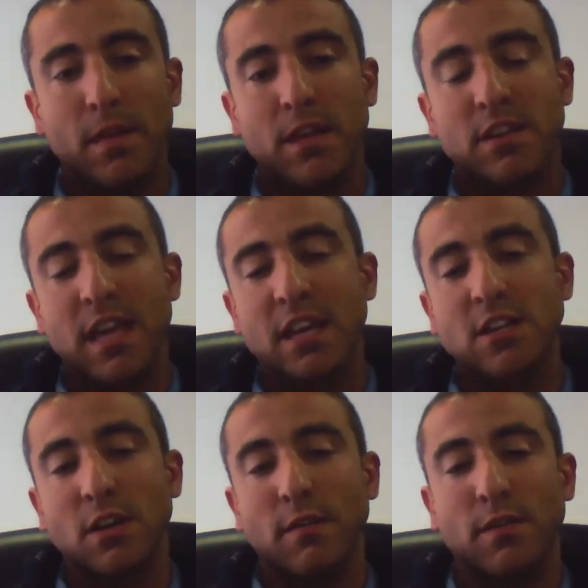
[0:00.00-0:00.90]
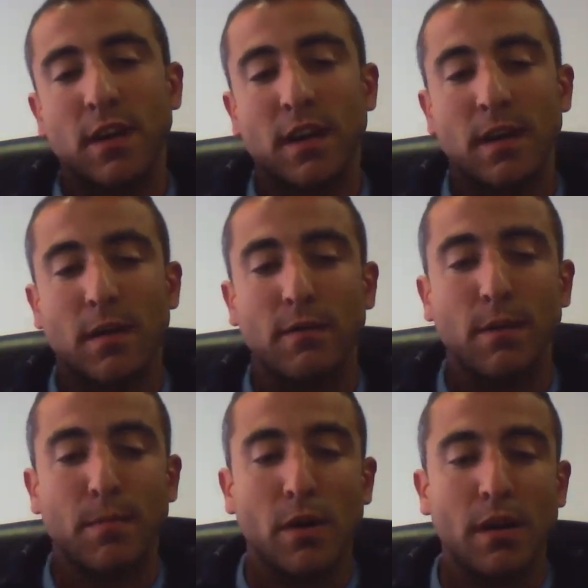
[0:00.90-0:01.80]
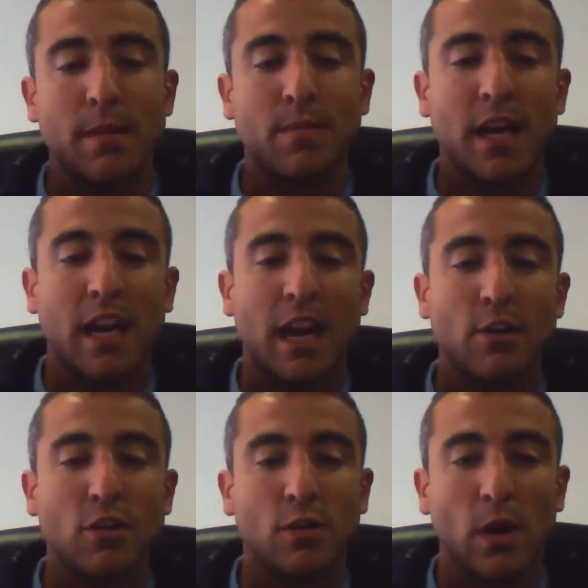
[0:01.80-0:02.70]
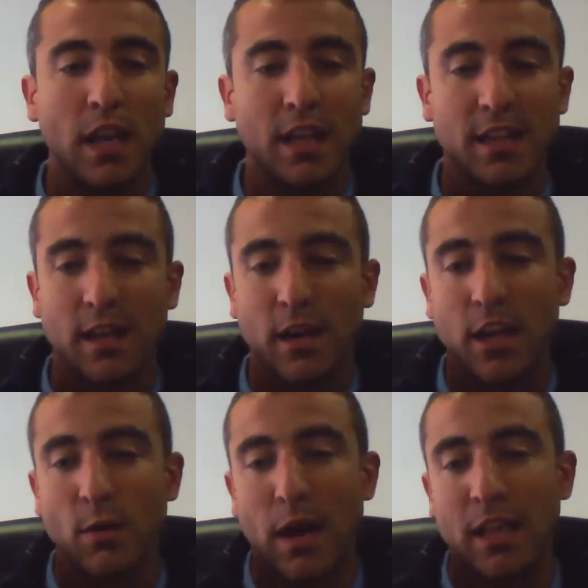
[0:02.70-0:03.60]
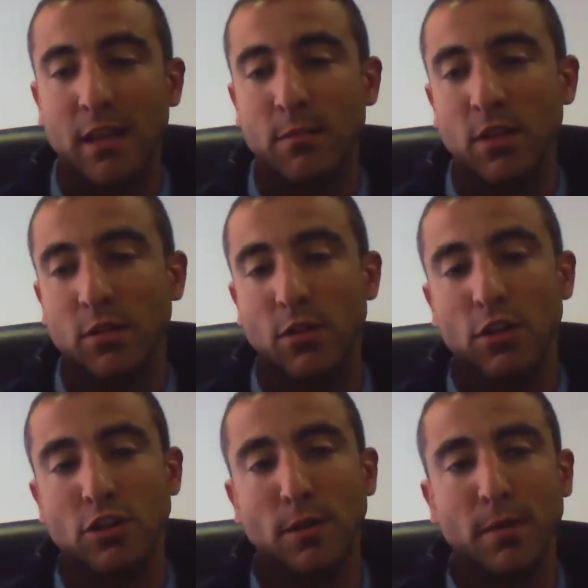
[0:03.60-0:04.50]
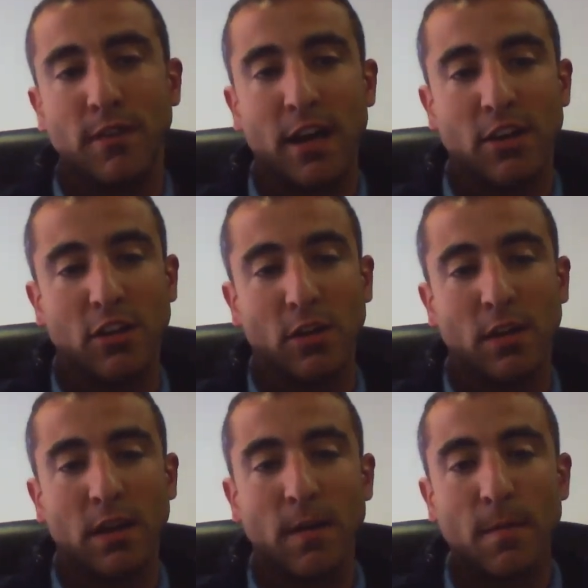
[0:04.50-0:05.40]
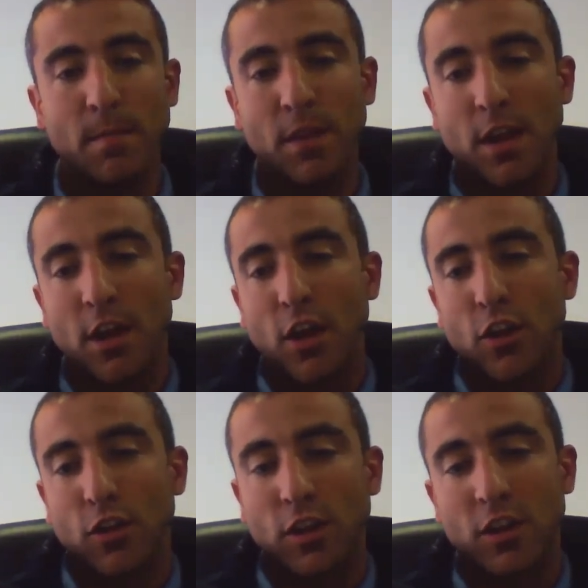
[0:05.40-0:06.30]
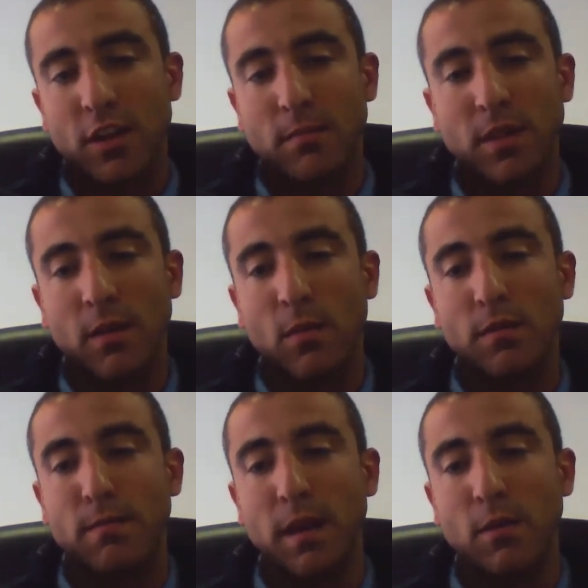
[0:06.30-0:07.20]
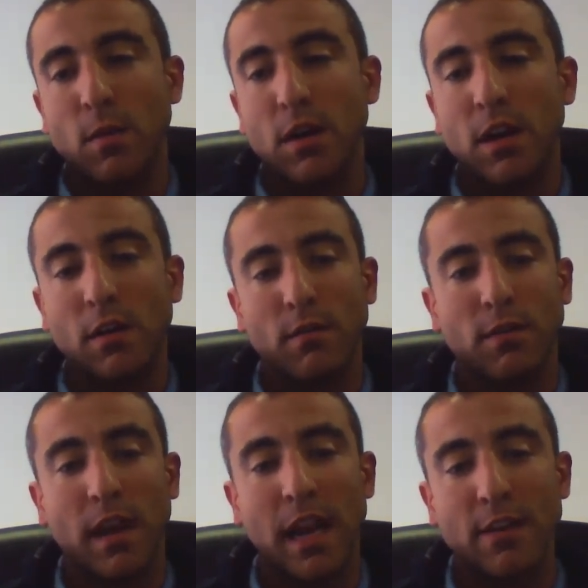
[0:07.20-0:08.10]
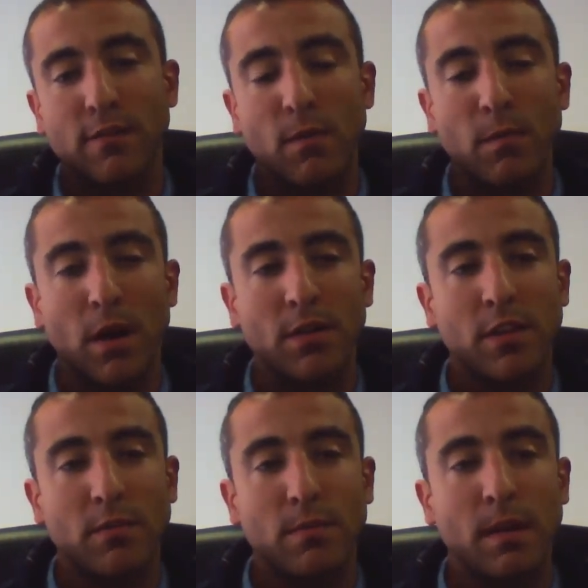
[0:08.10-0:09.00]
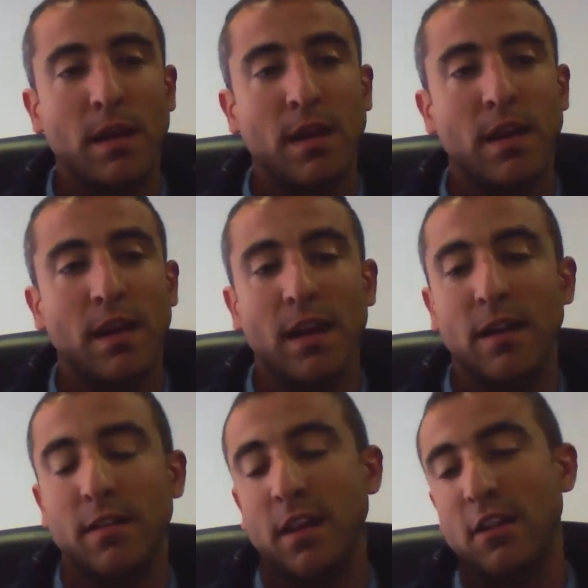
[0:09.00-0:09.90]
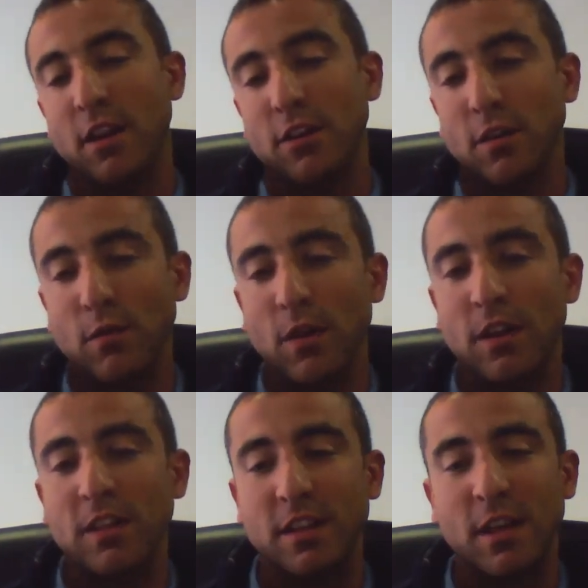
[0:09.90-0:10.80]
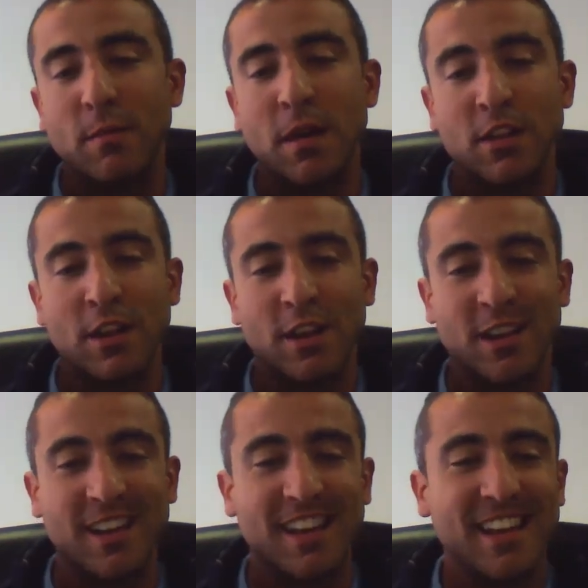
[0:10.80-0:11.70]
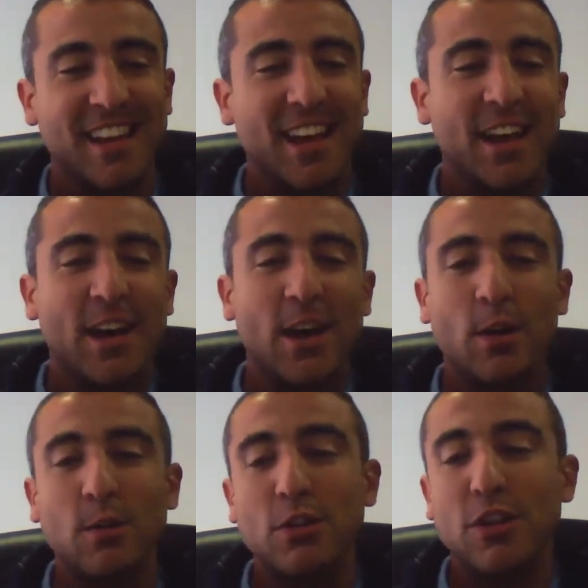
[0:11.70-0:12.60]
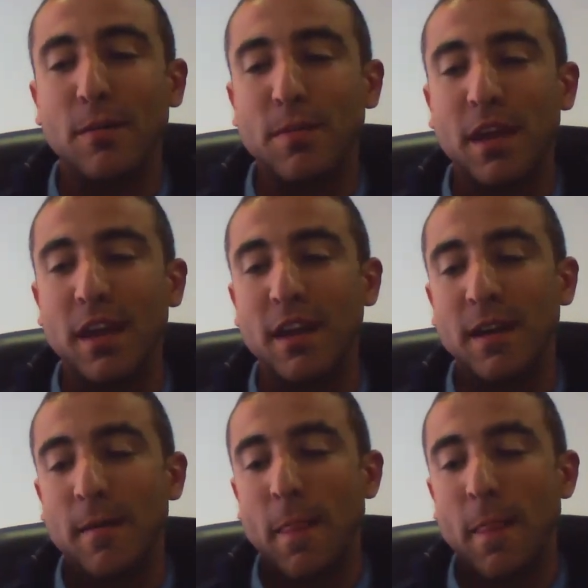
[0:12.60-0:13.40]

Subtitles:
section of the program that allows you to list new items into your Shopify store. So this is something we've been working on for the last few months. It's been there is a lot of work. The team has done a good job here,